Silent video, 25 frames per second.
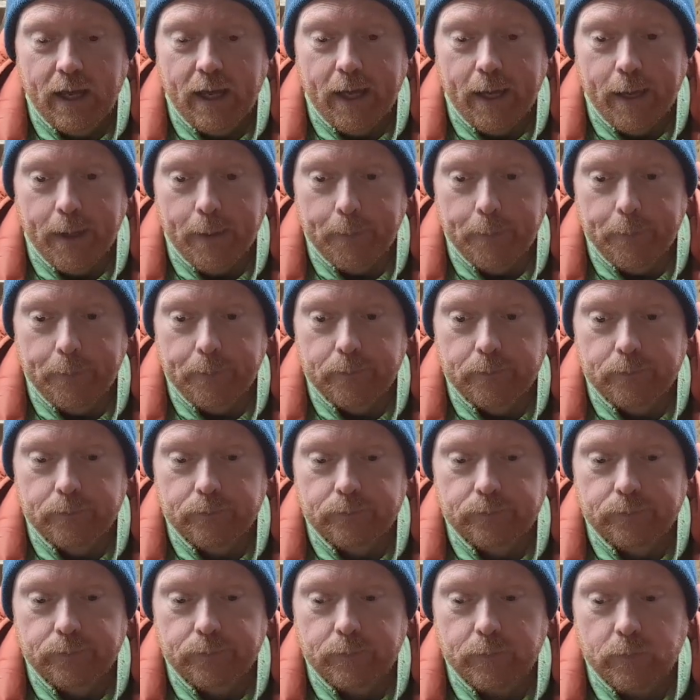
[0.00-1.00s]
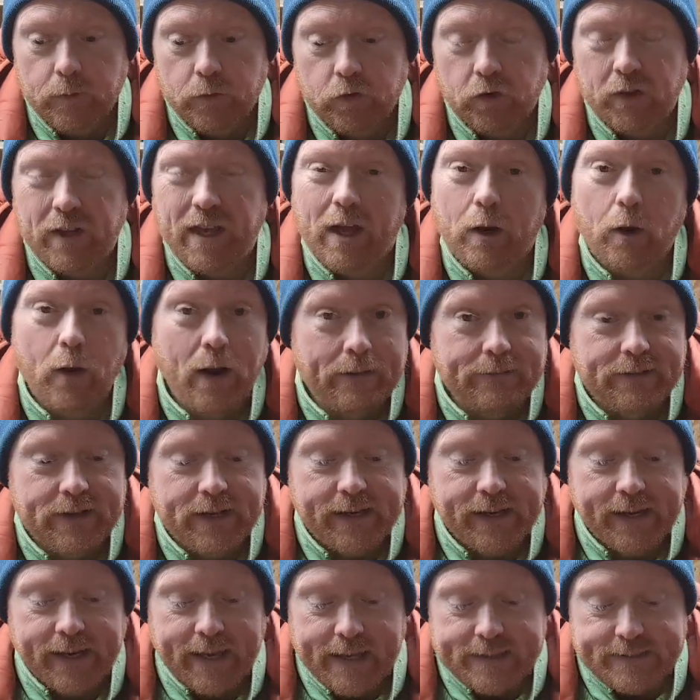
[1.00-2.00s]
So yeah, I don't have a
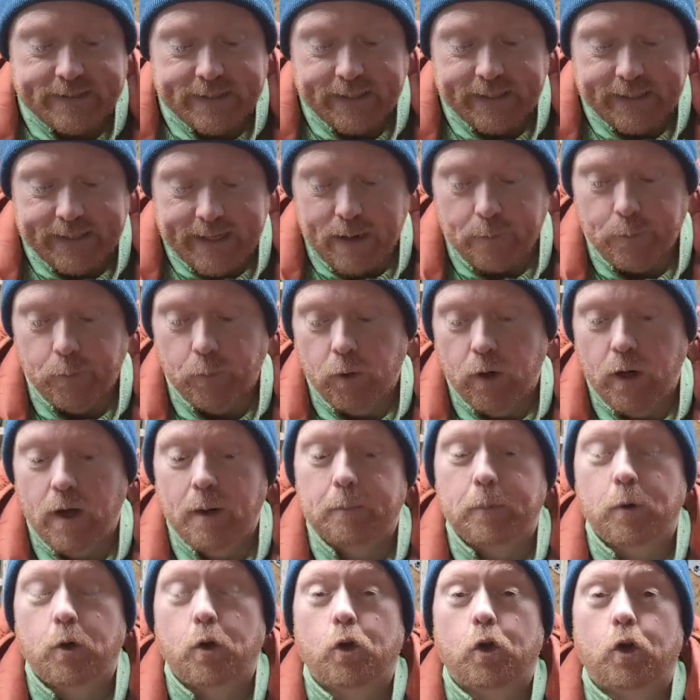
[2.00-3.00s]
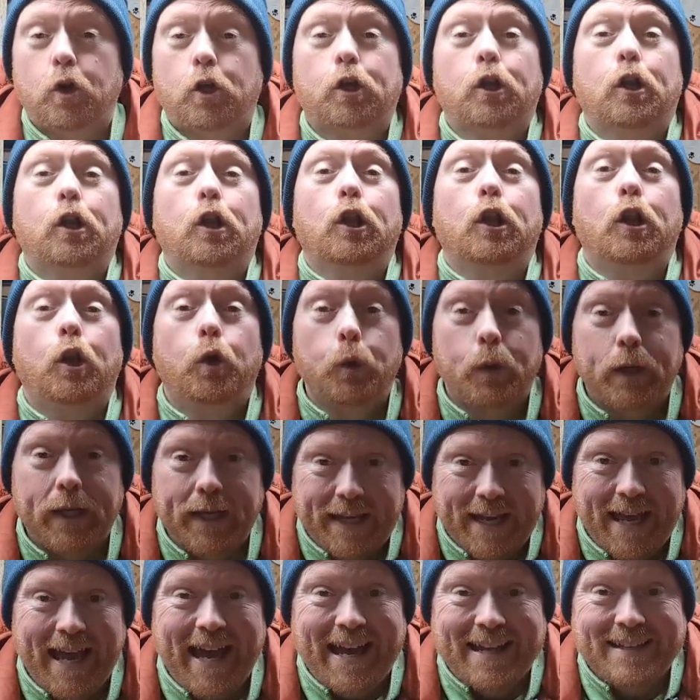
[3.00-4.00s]
dedicated camera. I'm
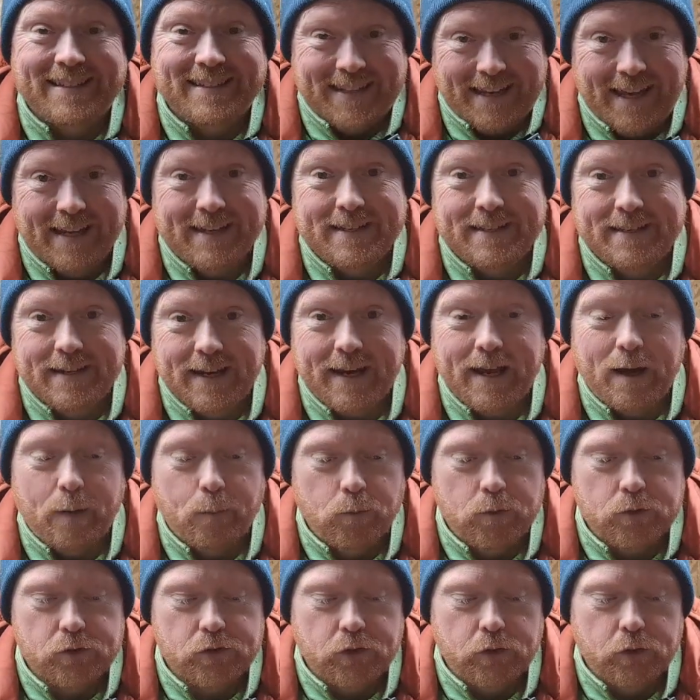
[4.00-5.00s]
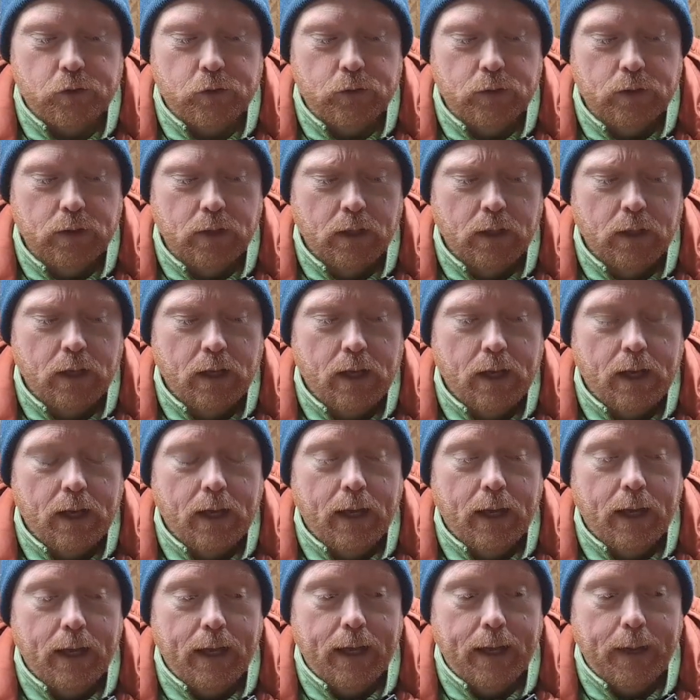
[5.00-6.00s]
looking at getting a camera soon,
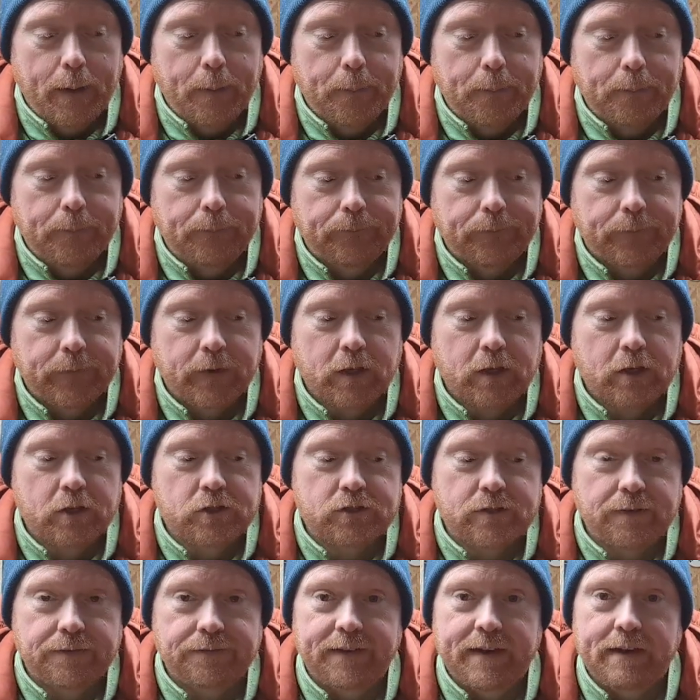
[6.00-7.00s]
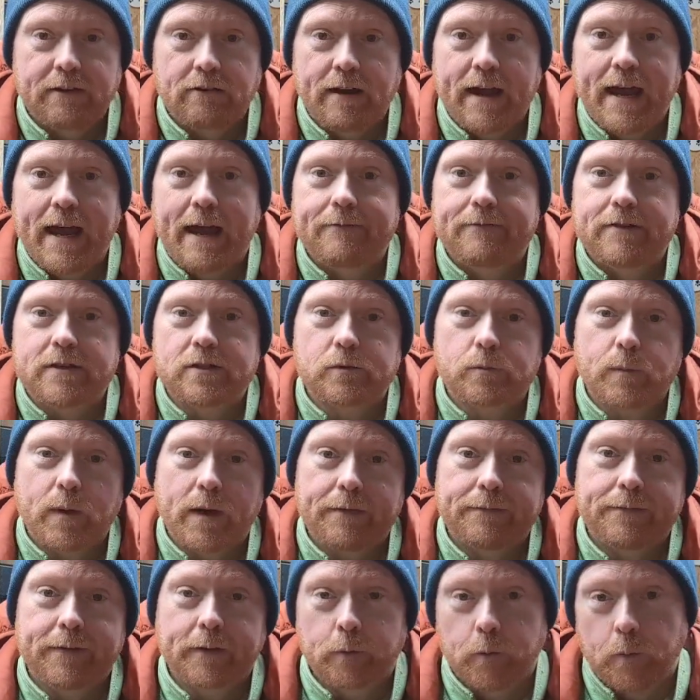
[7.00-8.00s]
because the fear I have is when
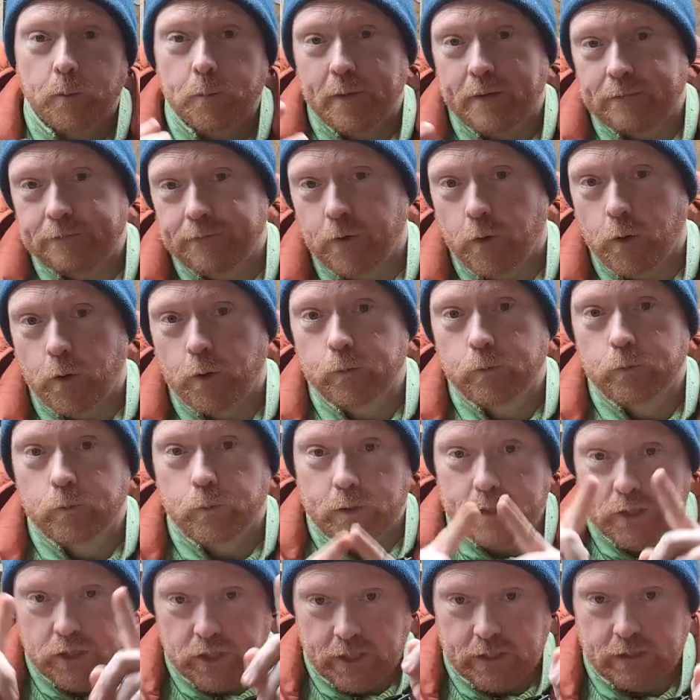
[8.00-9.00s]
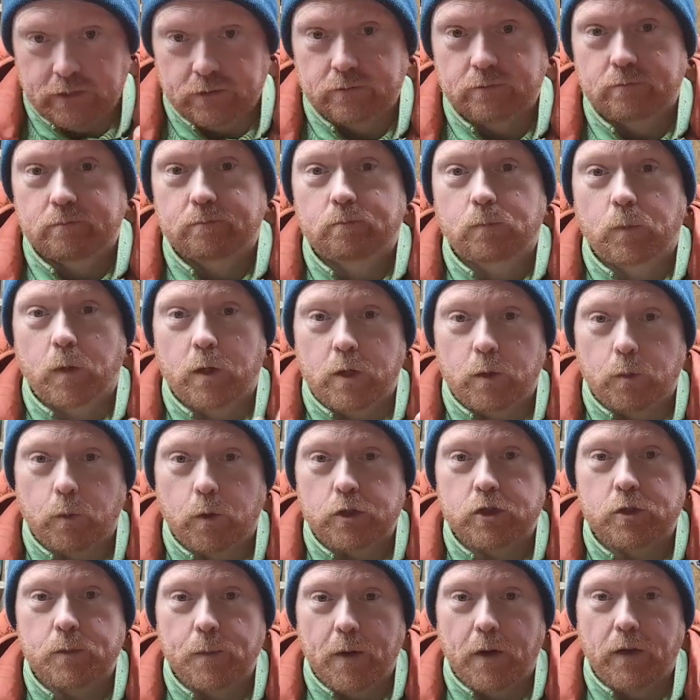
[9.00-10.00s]
I film with my phone, which is what you're
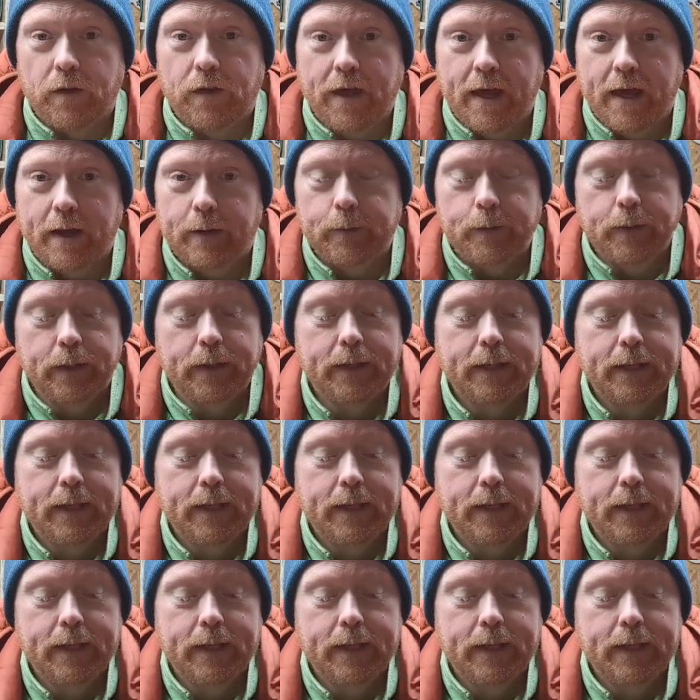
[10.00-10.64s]
watching me on now, is